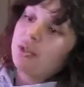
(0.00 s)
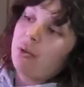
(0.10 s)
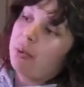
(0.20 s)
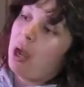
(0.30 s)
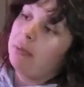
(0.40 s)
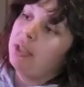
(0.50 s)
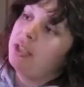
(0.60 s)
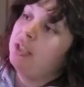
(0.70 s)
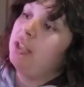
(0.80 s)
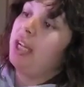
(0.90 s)
So I'll probably
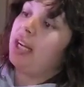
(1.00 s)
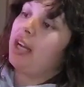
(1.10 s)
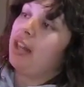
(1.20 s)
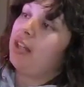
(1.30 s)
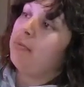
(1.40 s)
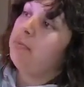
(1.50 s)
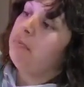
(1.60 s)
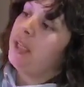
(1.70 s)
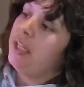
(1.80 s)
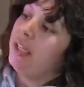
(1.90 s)
do like another
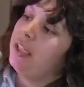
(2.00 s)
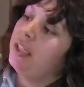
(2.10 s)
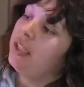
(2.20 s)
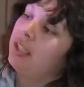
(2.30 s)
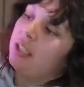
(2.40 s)
big